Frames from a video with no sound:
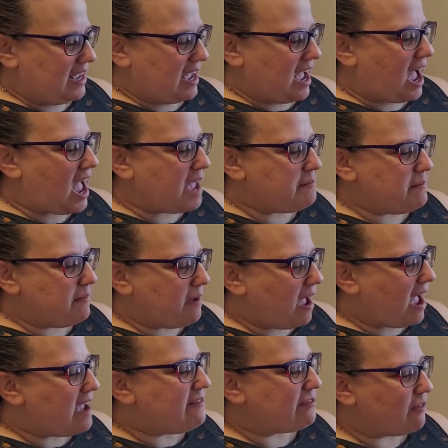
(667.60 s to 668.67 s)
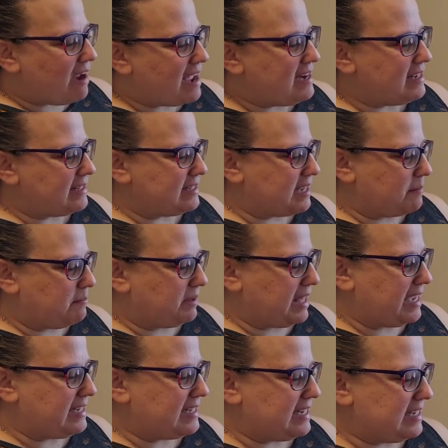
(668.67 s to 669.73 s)
I've read in some
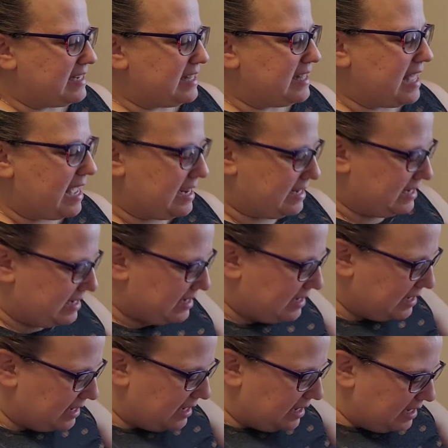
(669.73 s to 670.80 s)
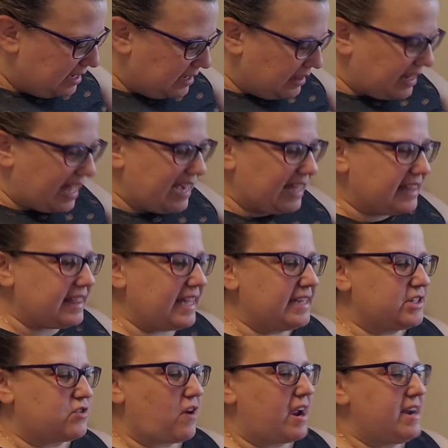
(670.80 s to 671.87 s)
places that letting
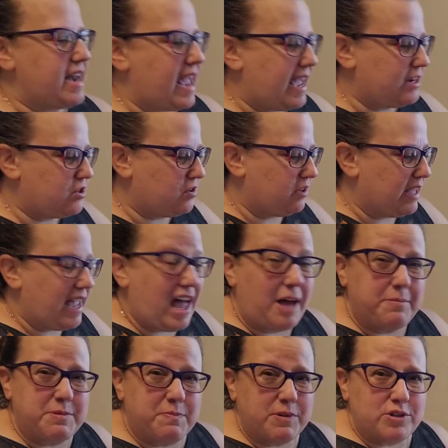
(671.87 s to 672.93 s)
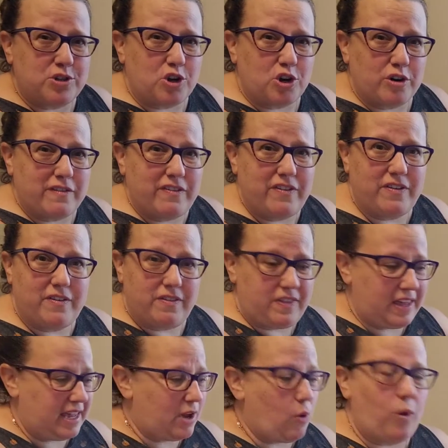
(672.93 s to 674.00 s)
things dry naturally helps preserve
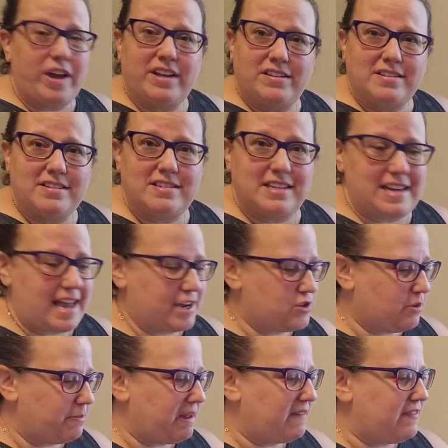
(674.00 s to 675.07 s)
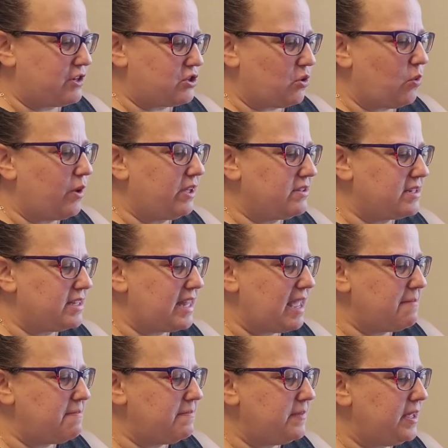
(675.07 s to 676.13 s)
the oils, the natural beneficial oils in
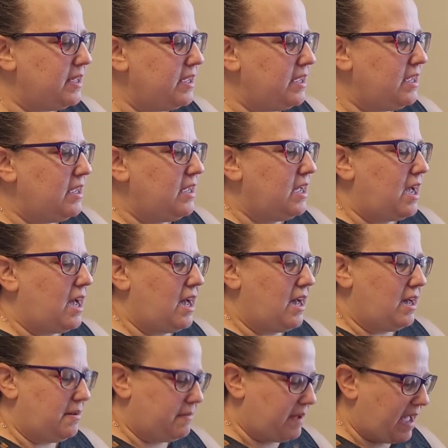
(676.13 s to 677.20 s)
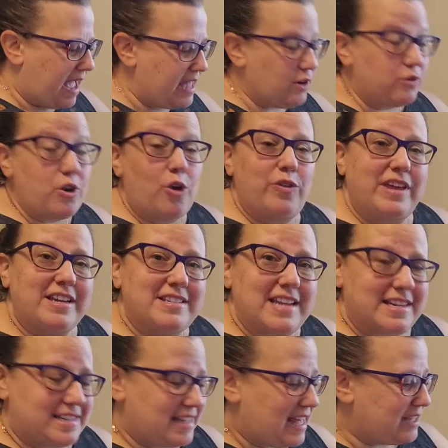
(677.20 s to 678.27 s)
them. I don't know the
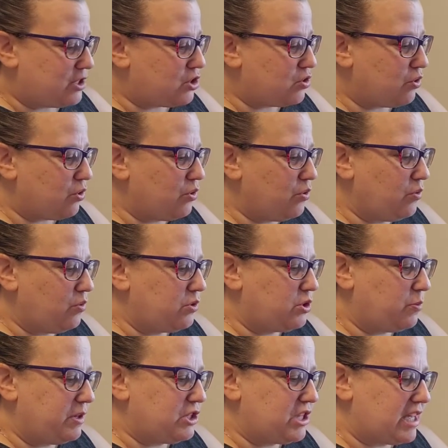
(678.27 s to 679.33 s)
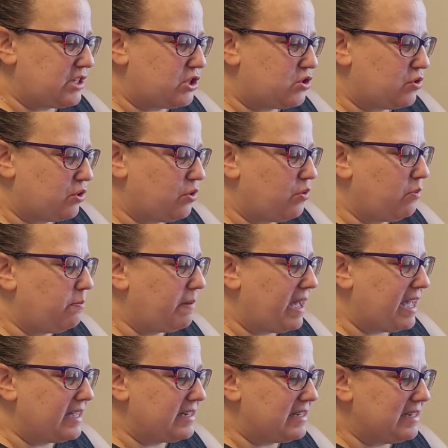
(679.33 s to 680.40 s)
extent to which that's true,
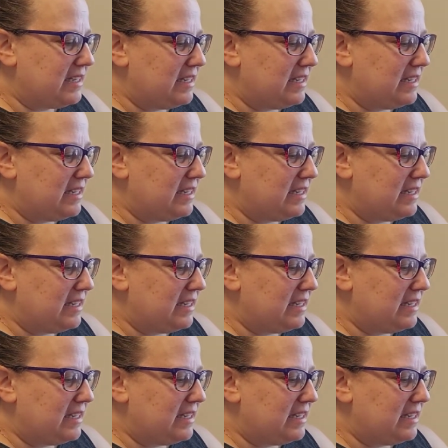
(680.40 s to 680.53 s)
but